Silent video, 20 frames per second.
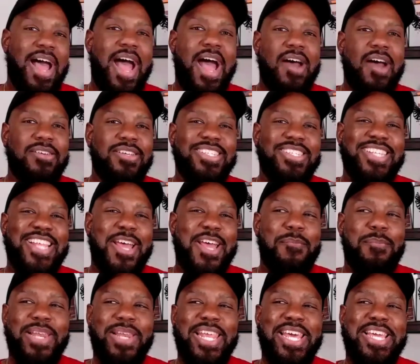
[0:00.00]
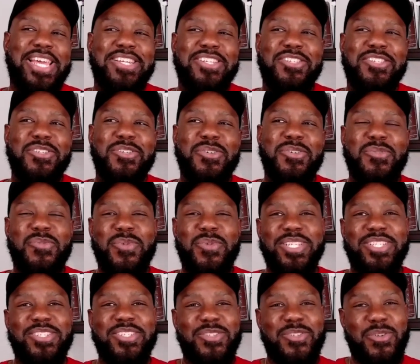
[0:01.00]
how does that play into
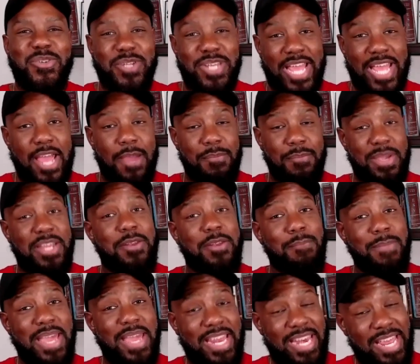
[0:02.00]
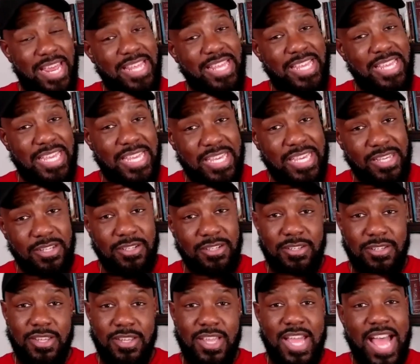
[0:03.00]
with your dad being a man that he
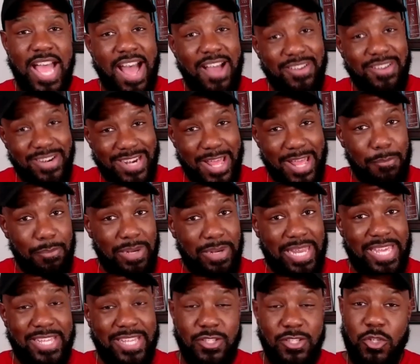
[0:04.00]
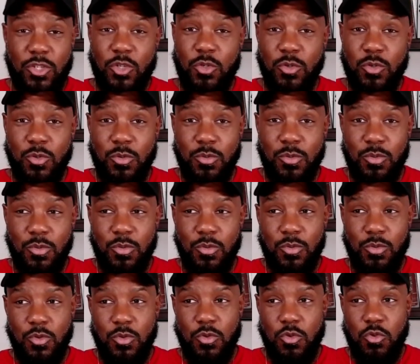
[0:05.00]
is? How did that play into
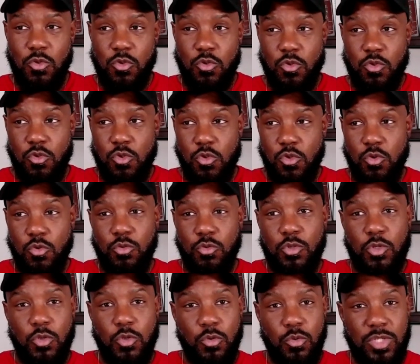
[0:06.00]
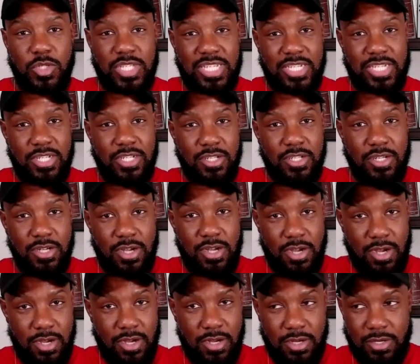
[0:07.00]
you choosing
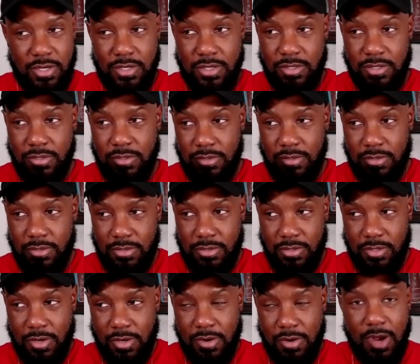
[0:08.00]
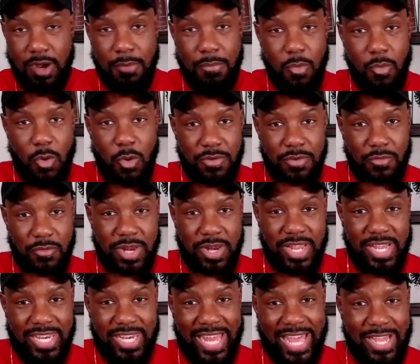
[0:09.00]
uh, a, a
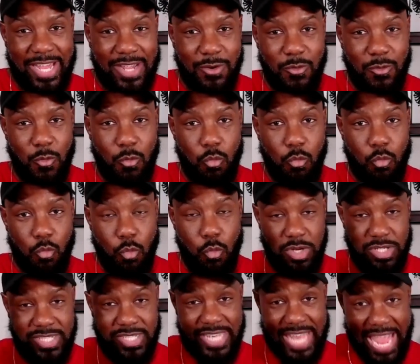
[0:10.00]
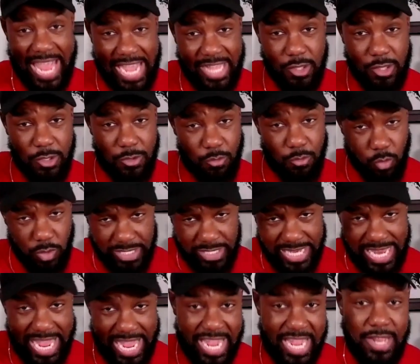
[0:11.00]
boyfriend? Like was dad the, was
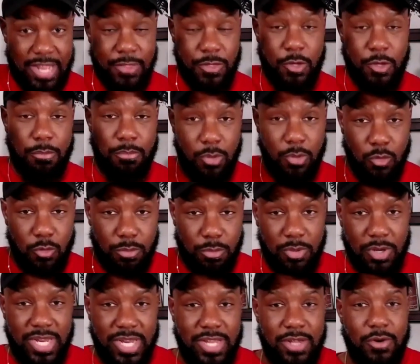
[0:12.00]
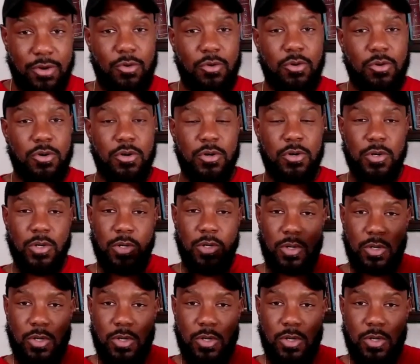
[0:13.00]
dad the blueprint or